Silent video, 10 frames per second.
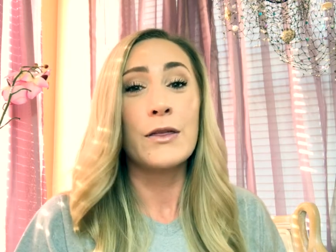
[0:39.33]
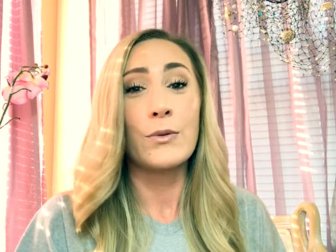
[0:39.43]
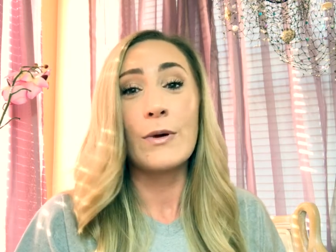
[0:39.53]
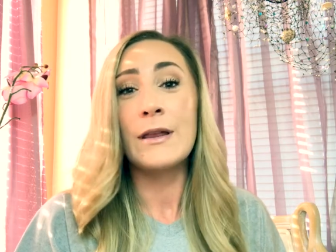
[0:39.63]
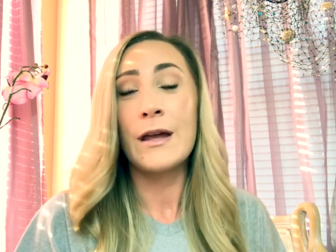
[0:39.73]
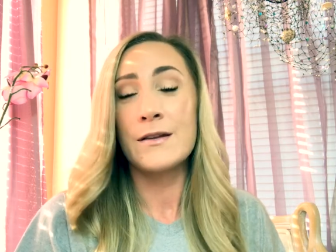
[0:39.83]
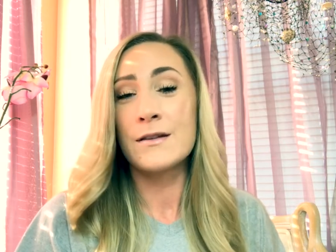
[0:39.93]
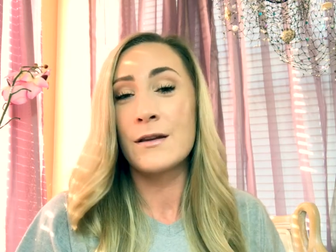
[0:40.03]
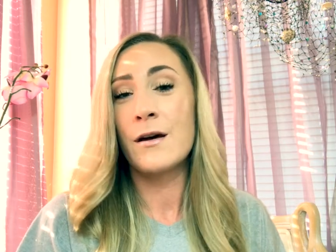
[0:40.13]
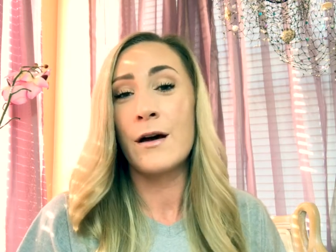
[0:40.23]
3 lanes
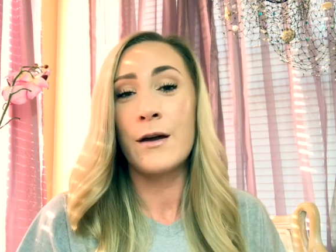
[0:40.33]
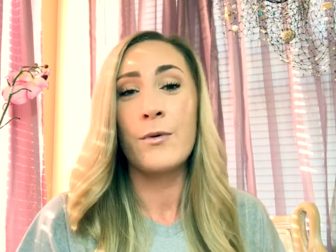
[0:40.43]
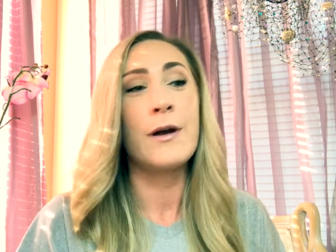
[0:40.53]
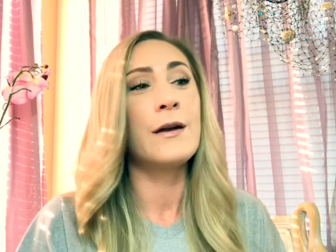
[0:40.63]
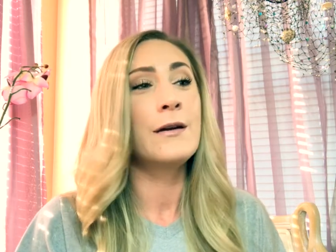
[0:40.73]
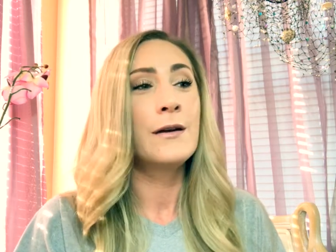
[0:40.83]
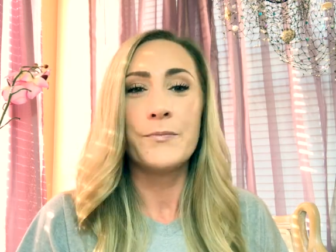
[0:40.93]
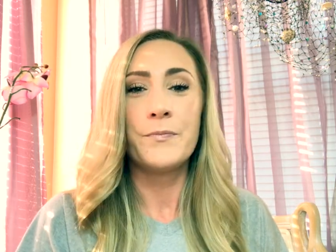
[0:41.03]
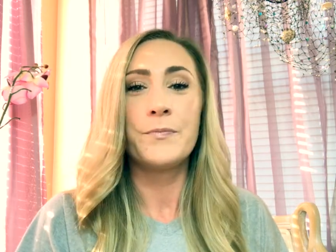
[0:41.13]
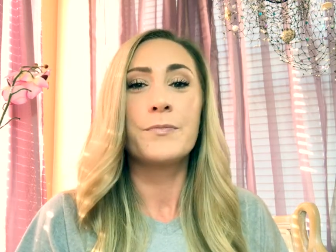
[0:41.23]
on the highway.
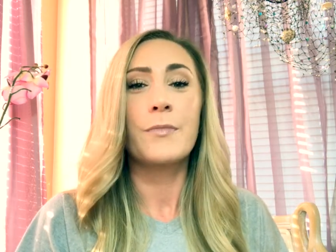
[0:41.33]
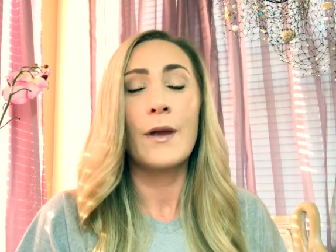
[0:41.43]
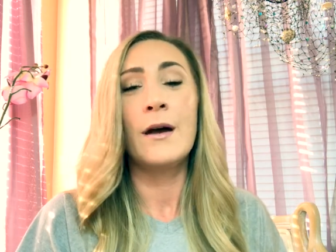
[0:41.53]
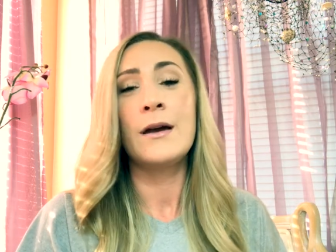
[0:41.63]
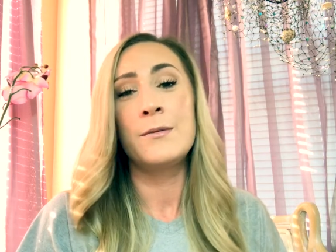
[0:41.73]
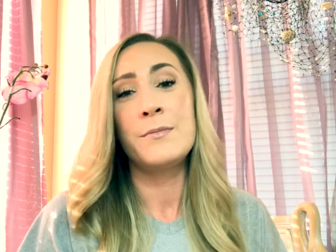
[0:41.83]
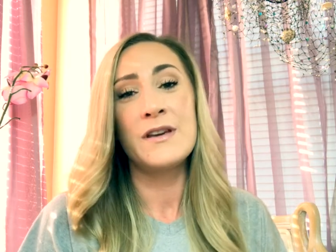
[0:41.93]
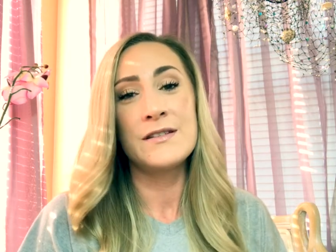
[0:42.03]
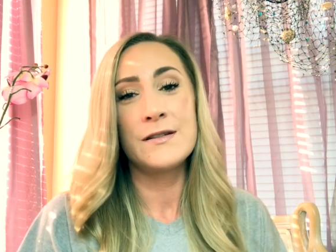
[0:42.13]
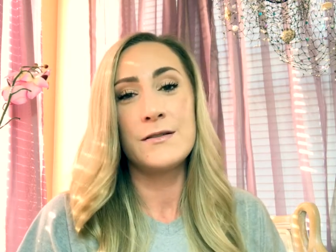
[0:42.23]
I had
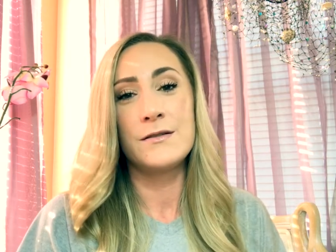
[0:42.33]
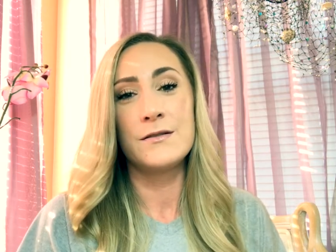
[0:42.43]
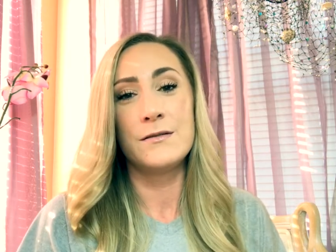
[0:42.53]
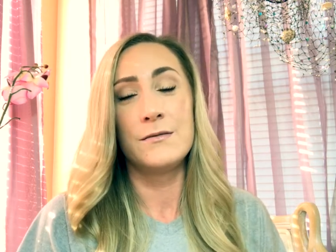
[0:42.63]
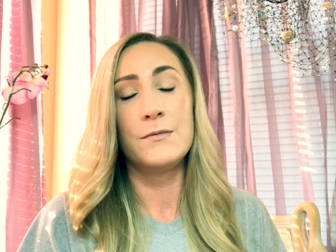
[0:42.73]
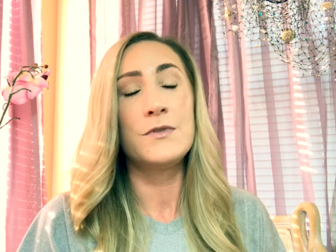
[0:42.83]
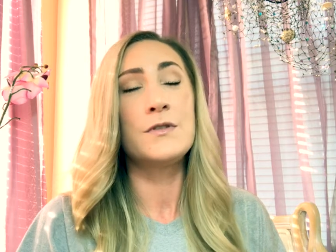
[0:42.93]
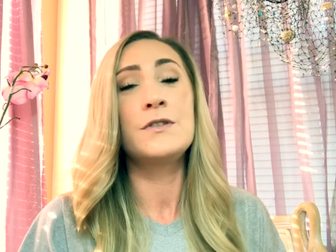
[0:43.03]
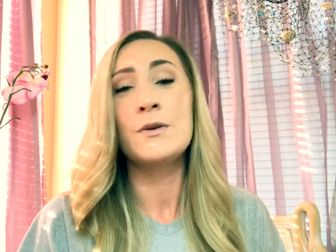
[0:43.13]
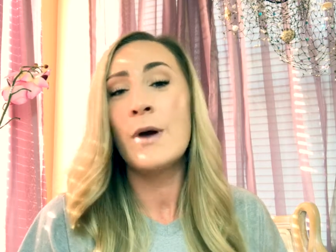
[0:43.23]
missed
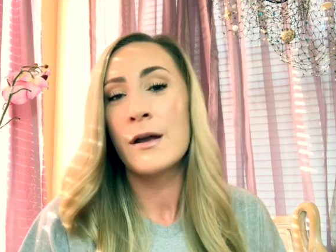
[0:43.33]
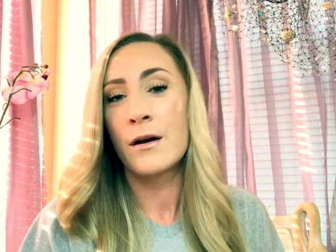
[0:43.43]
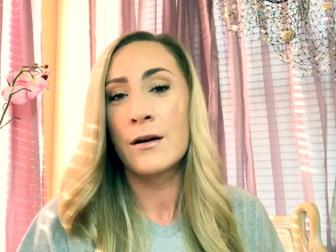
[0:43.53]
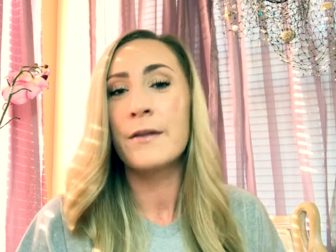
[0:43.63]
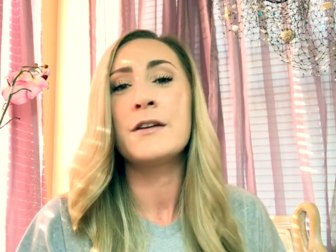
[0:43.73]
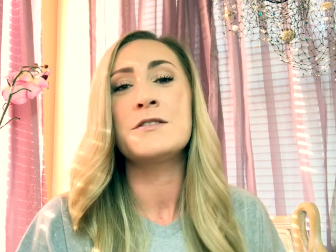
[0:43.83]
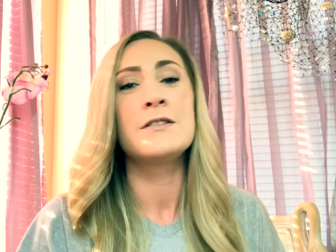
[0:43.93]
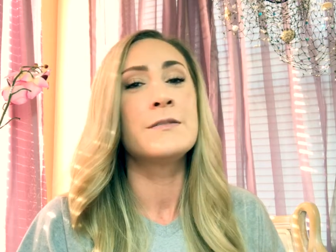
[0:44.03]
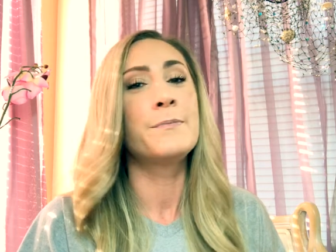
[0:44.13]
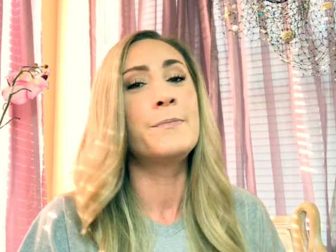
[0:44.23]
2 head-on
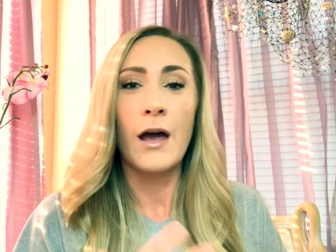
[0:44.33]
collisions.